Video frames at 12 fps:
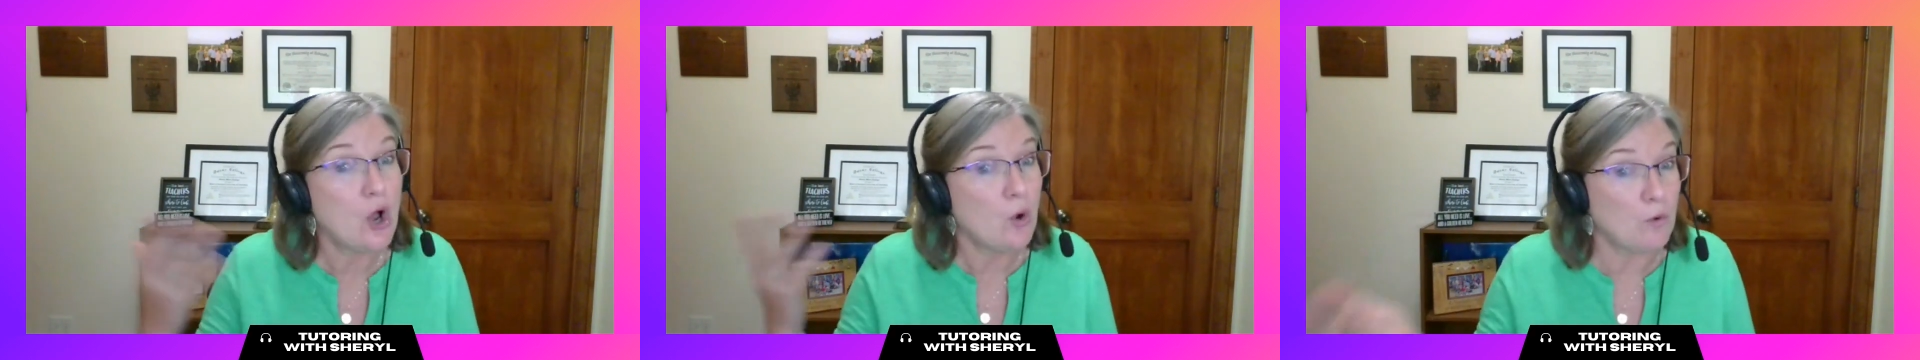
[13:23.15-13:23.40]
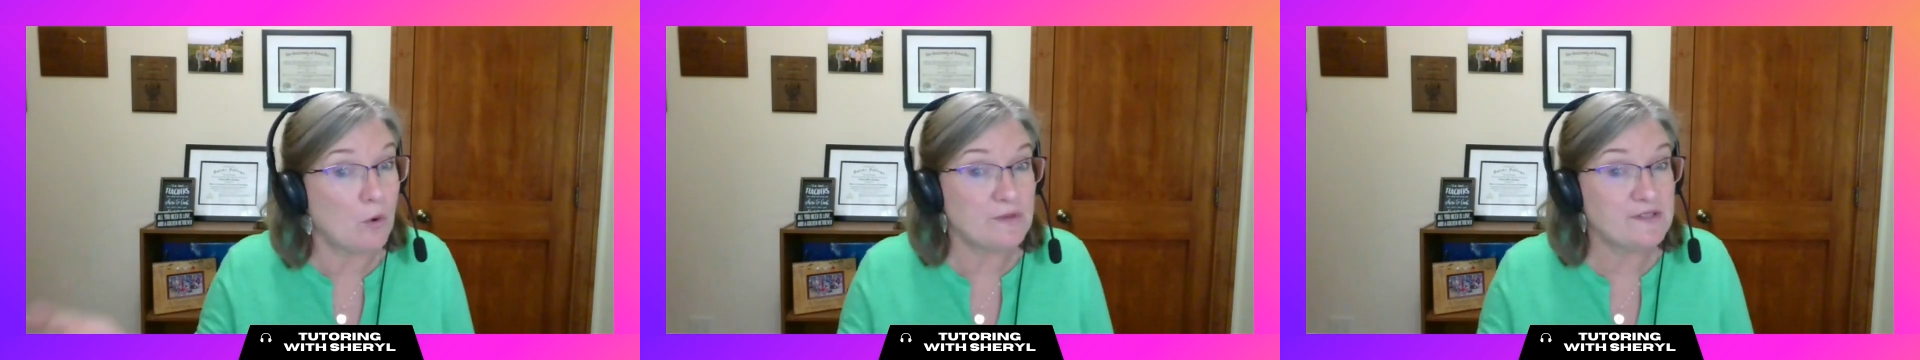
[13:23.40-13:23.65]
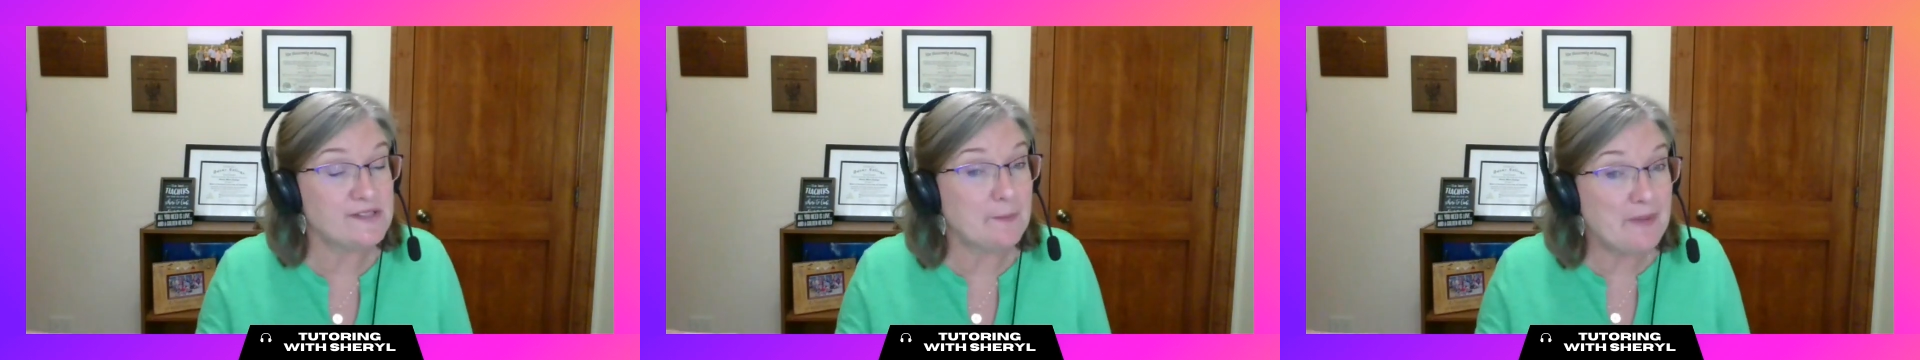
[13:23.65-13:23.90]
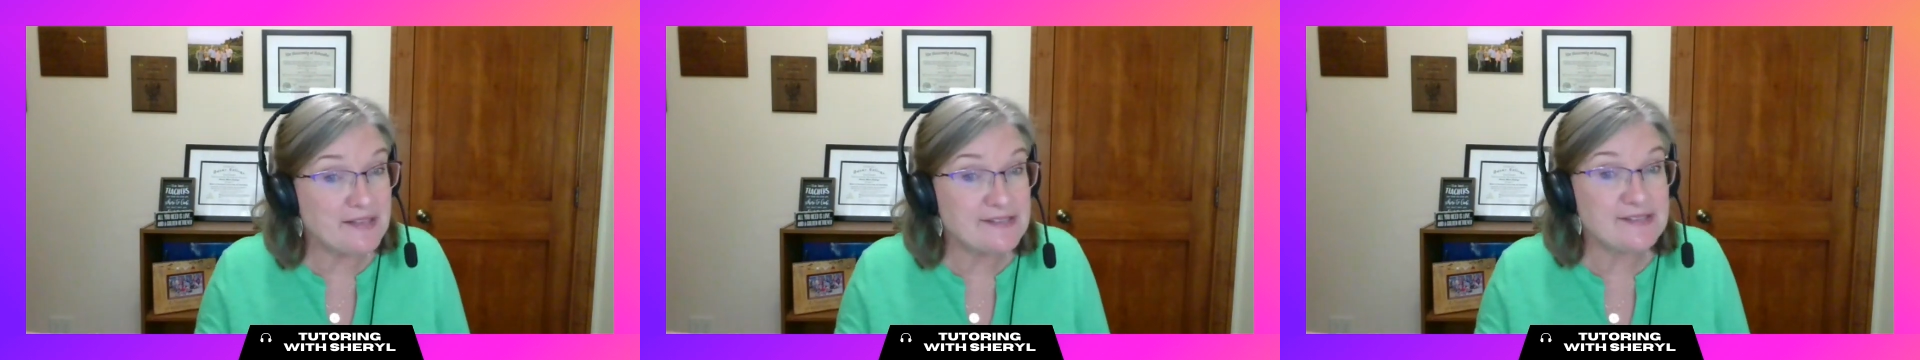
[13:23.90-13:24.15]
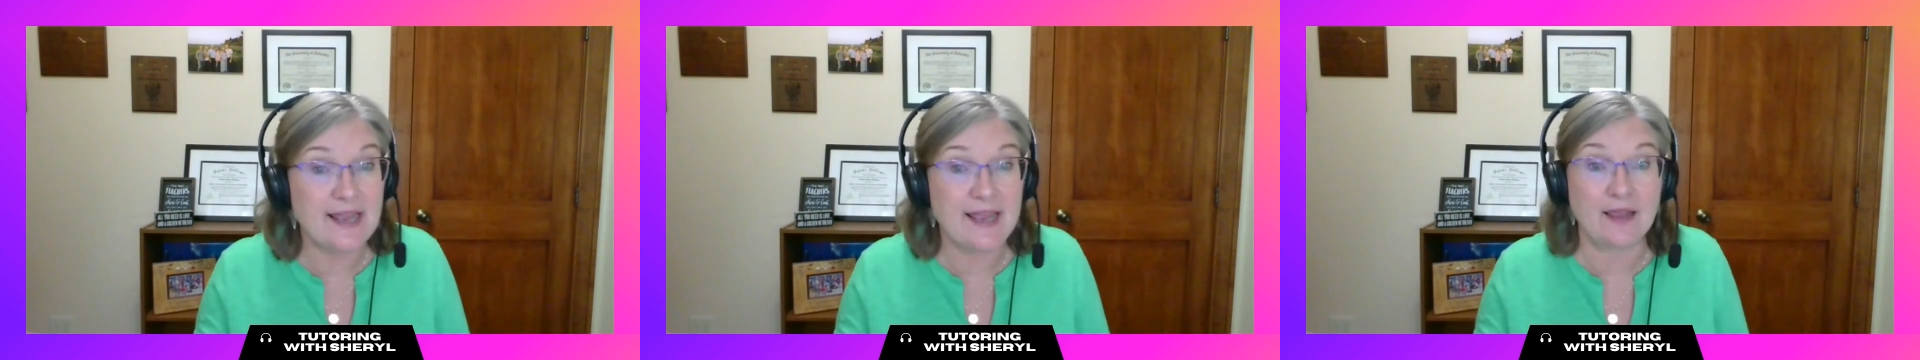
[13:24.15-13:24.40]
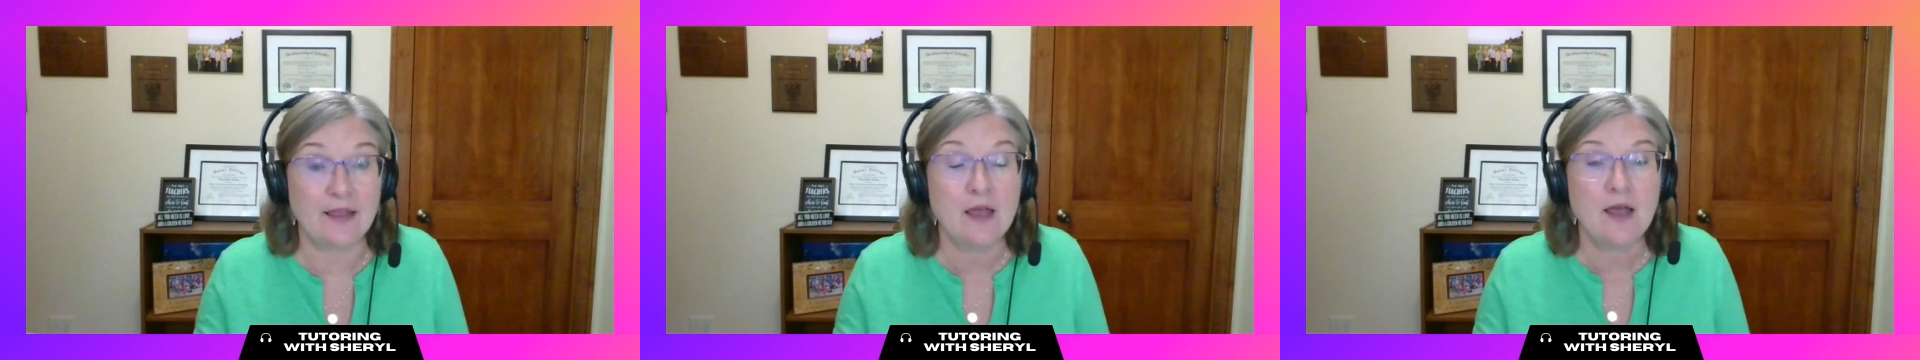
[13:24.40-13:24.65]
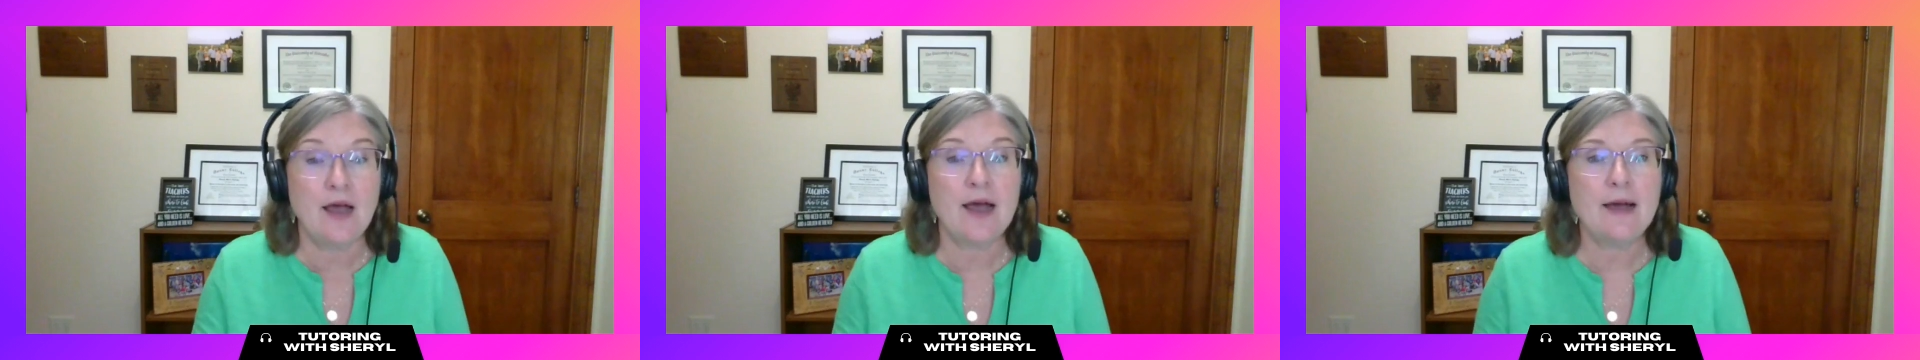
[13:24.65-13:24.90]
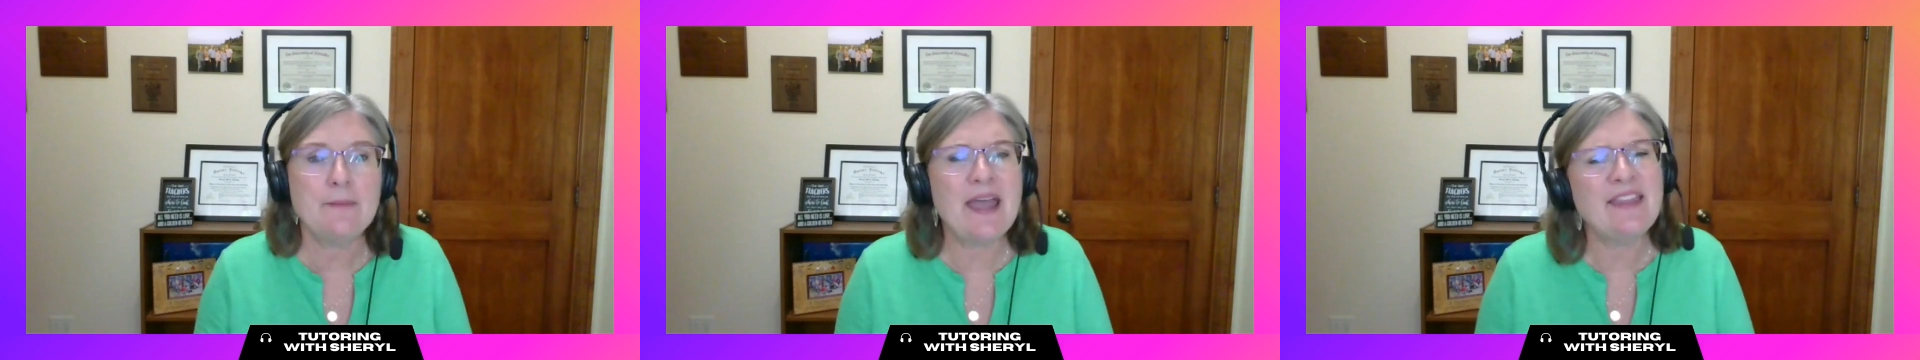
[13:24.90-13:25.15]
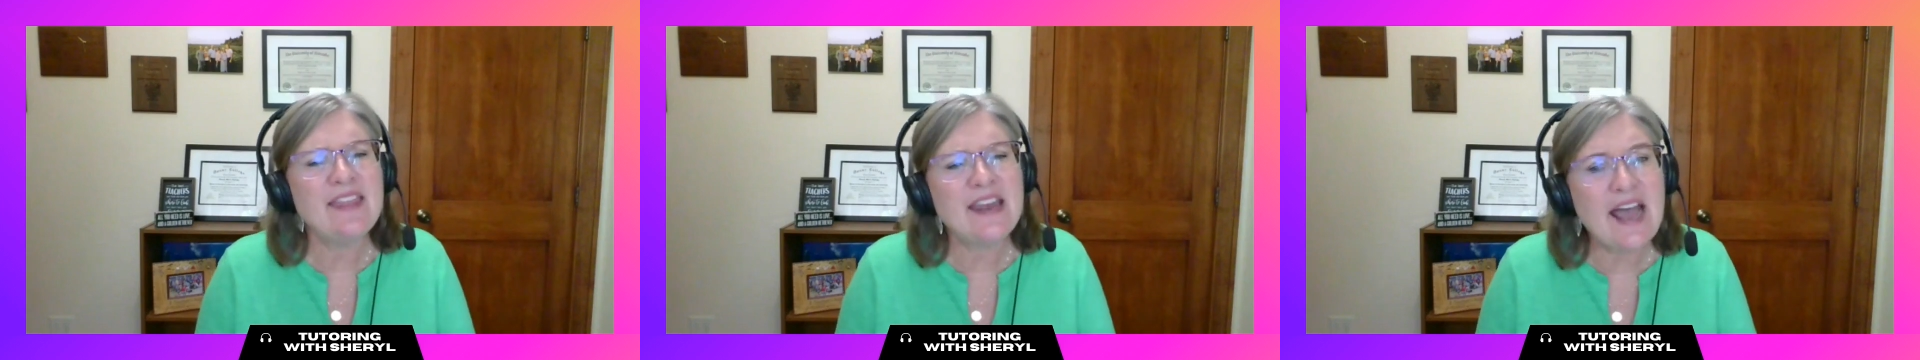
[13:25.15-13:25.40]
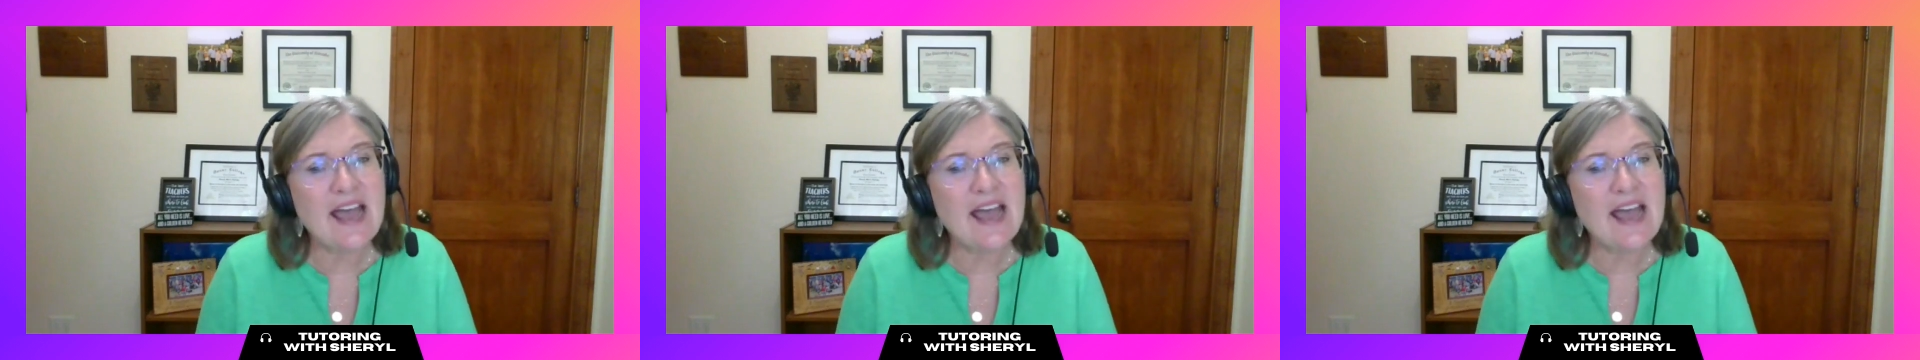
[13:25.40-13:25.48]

What was the best thing? And then